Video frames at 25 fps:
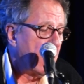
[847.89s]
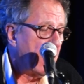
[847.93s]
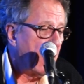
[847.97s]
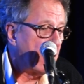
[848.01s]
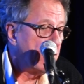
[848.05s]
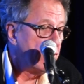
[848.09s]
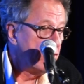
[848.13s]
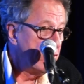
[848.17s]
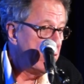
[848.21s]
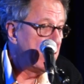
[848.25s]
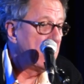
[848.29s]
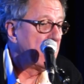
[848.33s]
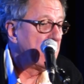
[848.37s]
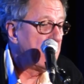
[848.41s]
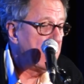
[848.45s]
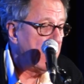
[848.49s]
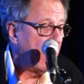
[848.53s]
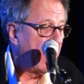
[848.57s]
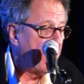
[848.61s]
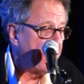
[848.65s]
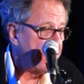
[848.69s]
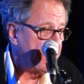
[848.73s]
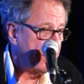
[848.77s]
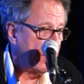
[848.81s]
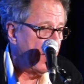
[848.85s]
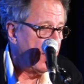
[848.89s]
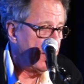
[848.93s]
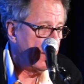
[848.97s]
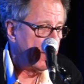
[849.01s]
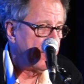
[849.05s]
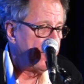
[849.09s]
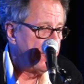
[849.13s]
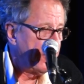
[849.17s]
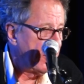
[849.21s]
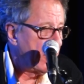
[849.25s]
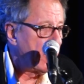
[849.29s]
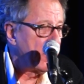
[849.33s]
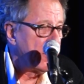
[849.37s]
I really have to,
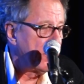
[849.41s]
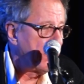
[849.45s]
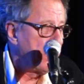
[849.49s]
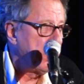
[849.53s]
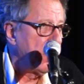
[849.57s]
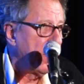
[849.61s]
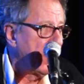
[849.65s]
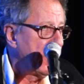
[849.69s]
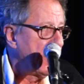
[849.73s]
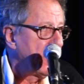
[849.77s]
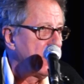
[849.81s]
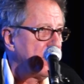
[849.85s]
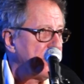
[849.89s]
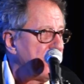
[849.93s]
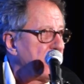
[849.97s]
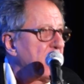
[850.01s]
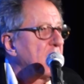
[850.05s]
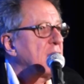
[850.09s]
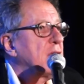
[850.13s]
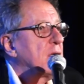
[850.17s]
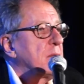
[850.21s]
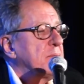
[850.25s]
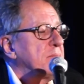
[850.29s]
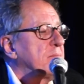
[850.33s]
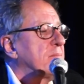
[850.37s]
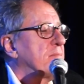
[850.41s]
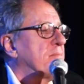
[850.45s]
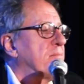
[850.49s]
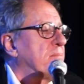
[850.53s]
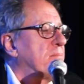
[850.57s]
if you're going to